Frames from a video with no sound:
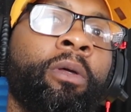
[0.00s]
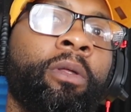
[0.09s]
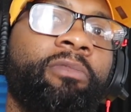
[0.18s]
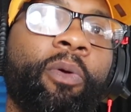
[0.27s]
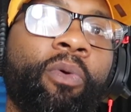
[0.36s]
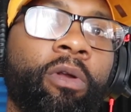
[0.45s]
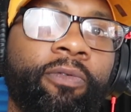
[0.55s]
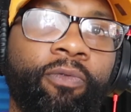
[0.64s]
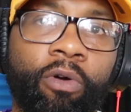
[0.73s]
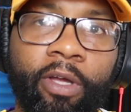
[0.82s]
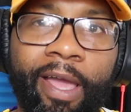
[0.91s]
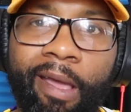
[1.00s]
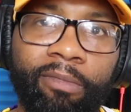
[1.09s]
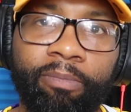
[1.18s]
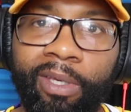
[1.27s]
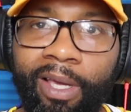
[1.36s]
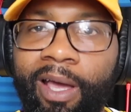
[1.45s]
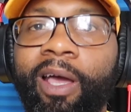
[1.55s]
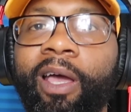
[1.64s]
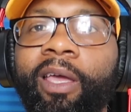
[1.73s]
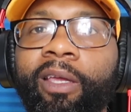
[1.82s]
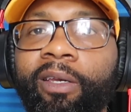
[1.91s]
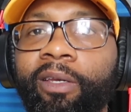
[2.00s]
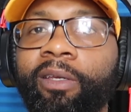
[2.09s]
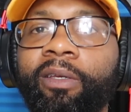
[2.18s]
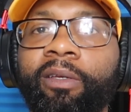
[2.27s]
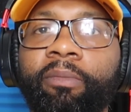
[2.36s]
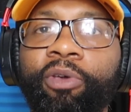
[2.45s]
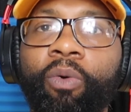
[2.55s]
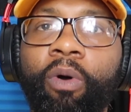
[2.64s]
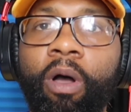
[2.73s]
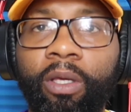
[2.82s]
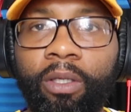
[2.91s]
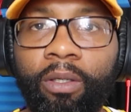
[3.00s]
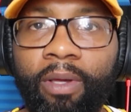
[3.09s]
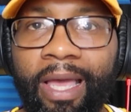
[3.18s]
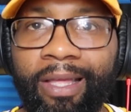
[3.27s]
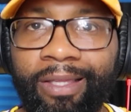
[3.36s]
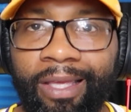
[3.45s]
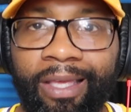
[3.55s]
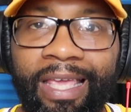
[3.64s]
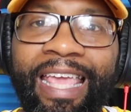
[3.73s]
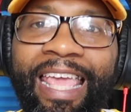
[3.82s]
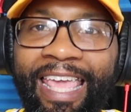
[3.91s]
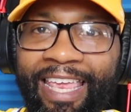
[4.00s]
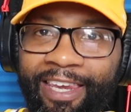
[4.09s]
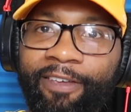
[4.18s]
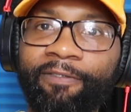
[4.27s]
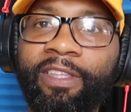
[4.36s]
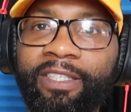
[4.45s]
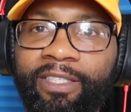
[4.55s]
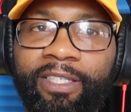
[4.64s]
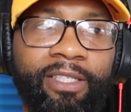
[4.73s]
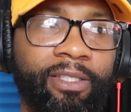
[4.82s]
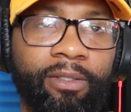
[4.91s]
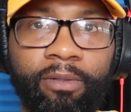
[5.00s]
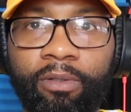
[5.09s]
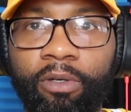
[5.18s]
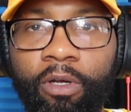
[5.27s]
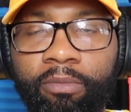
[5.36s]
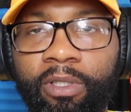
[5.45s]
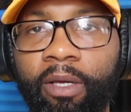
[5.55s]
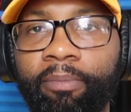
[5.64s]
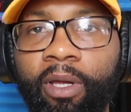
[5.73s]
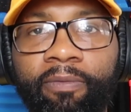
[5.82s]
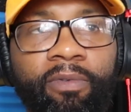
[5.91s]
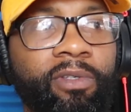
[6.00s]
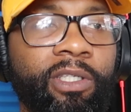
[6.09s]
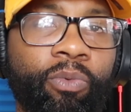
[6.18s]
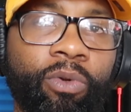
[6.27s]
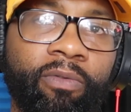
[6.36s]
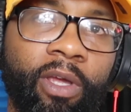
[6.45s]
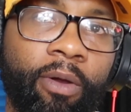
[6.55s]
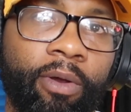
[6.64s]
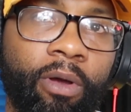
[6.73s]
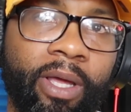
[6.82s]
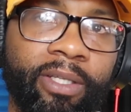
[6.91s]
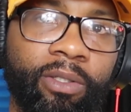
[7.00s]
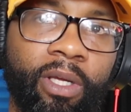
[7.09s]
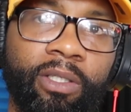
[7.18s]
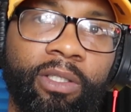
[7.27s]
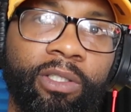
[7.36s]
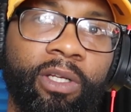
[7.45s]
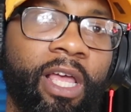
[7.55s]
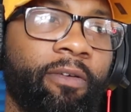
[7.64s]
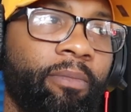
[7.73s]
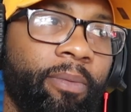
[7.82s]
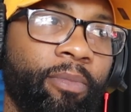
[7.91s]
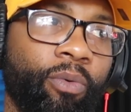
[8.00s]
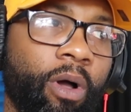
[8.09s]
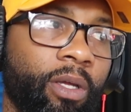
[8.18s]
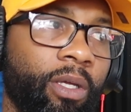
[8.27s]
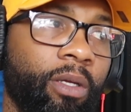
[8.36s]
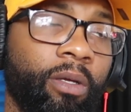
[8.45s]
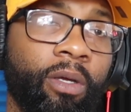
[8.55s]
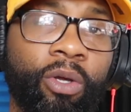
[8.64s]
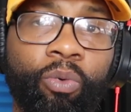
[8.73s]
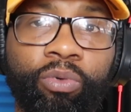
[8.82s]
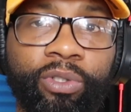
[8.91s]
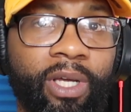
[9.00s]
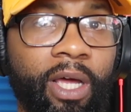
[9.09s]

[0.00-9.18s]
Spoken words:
they were only 4 games behind Milwaukee at the end of the season. You know what I'm saying? But if the season would have carried on as it should have, I mean, Milwaukee was